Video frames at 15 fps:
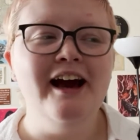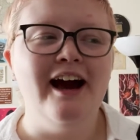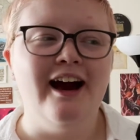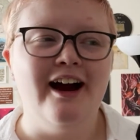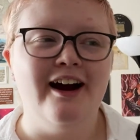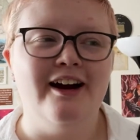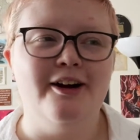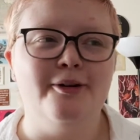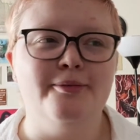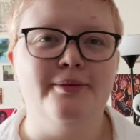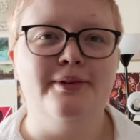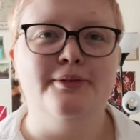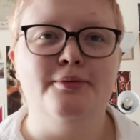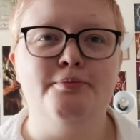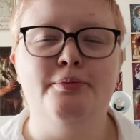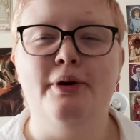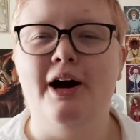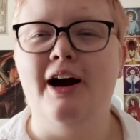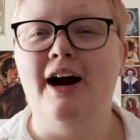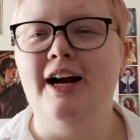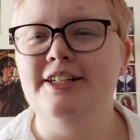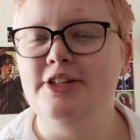
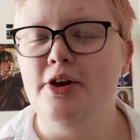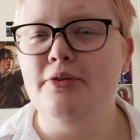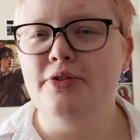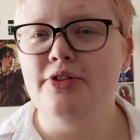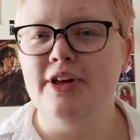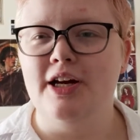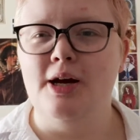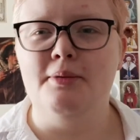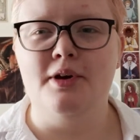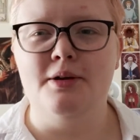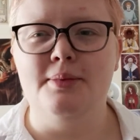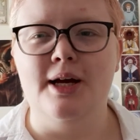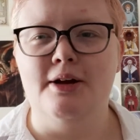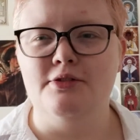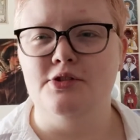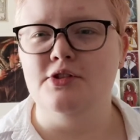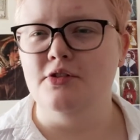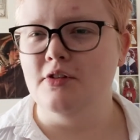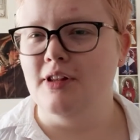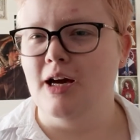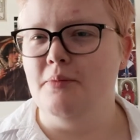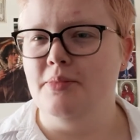But I don't think I'm going to be able to
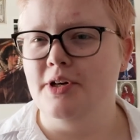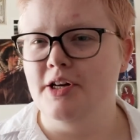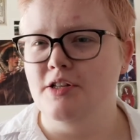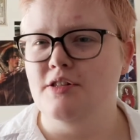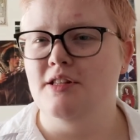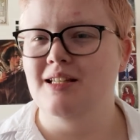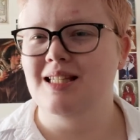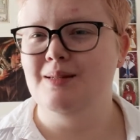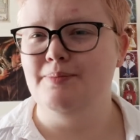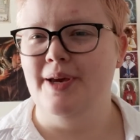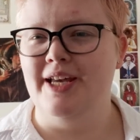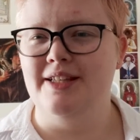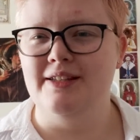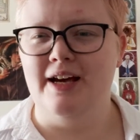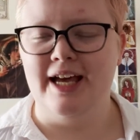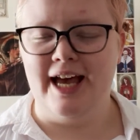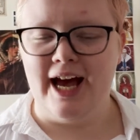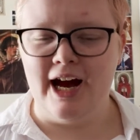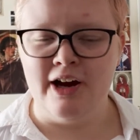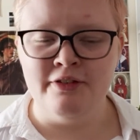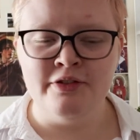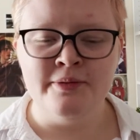do that because of the space I
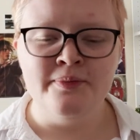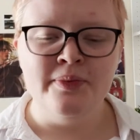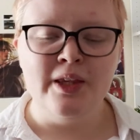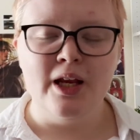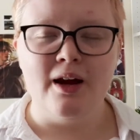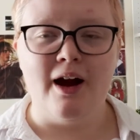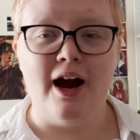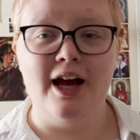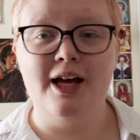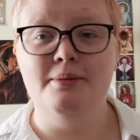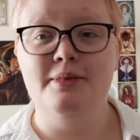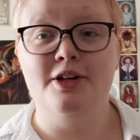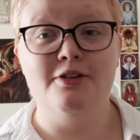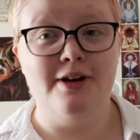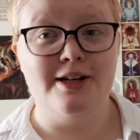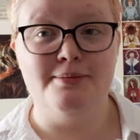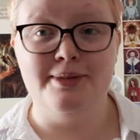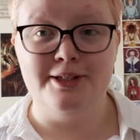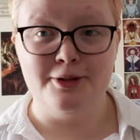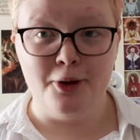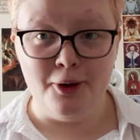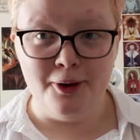have. I am incredibly
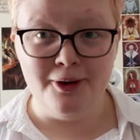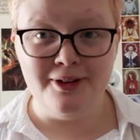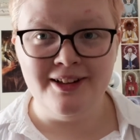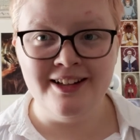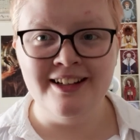tall.